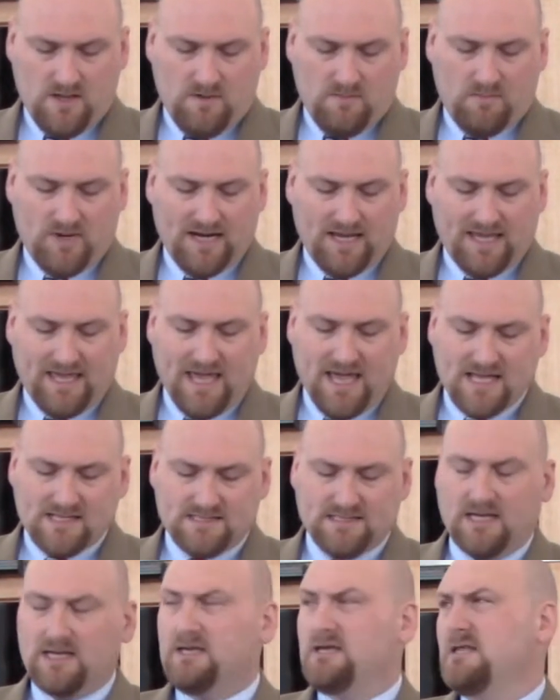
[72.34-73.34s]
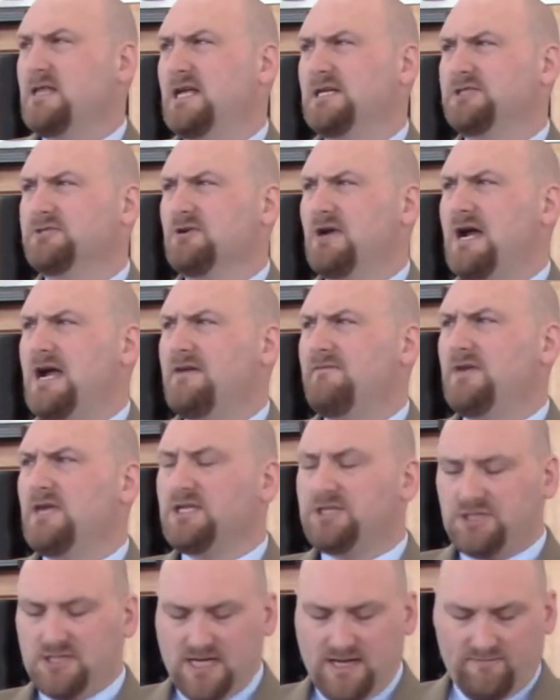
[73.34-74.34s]
But I can tell you that I strive
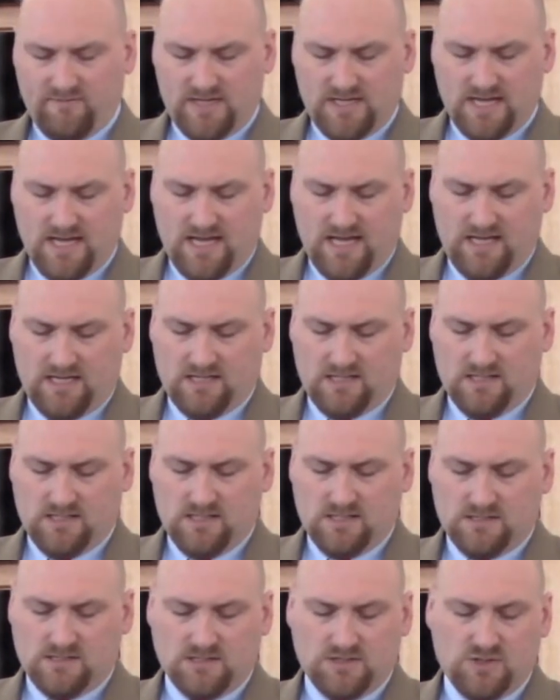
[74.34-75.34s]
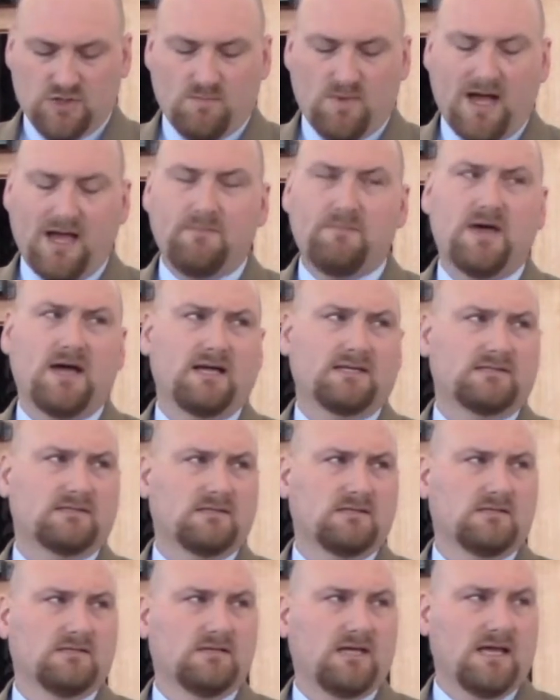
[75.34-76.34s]
each and every day to do my best
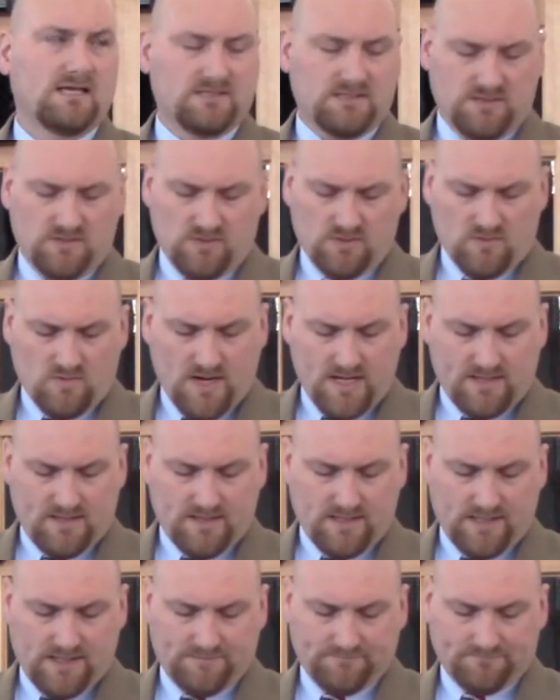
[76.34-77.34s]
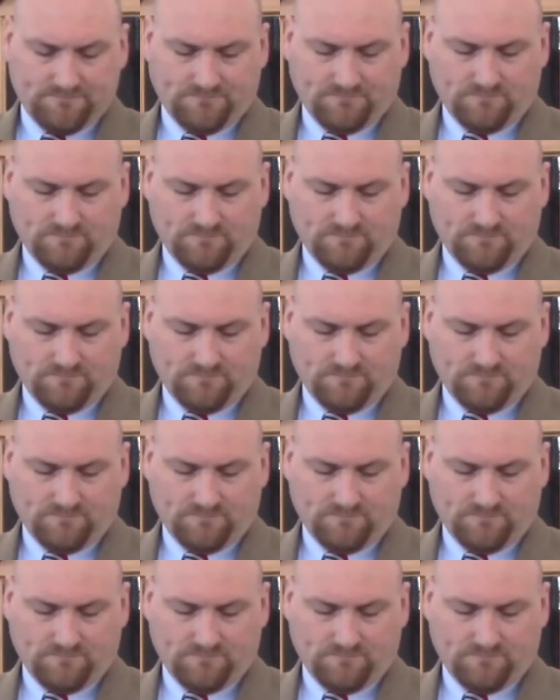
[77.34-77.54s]
and to do the right thing.